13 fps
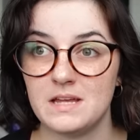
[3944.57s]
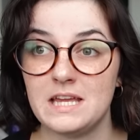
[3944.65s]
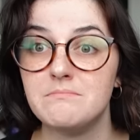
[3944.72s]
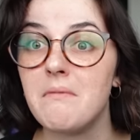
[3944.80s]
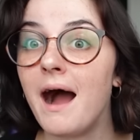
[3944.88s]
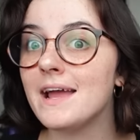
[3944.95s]

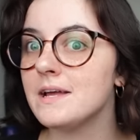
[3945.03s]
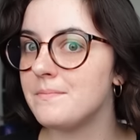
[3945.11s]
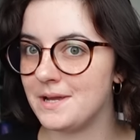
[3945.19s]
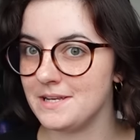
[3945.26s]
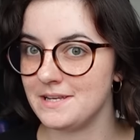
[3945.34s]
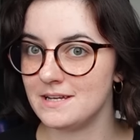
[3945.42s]
In my
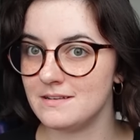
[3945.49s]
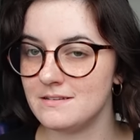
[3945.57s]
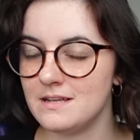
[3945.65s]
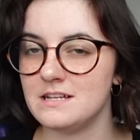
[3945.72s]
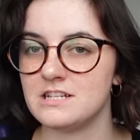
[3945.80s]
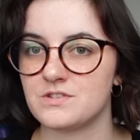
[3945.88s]

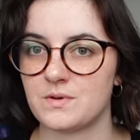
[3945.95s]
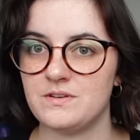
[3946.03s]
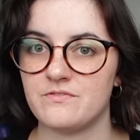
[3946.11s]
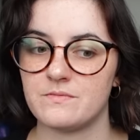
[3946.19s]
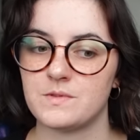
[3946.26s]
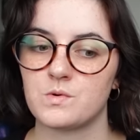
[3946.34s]
opinion, it is
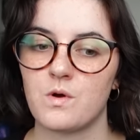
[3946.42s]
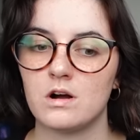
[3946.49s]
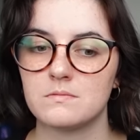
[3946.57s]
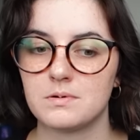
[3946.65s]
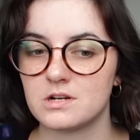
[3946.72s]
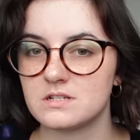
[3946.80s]
written from the
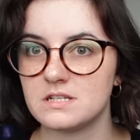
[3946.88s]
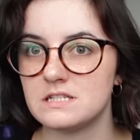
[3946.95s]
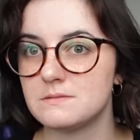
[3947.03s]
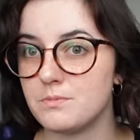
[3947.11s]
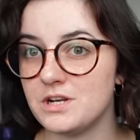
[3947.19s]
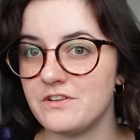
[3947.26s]
wrong
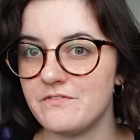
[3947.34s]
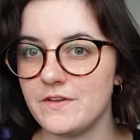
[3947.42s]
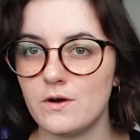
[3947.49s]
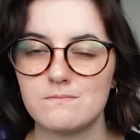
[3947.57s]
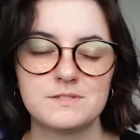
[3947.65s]
person's point of view.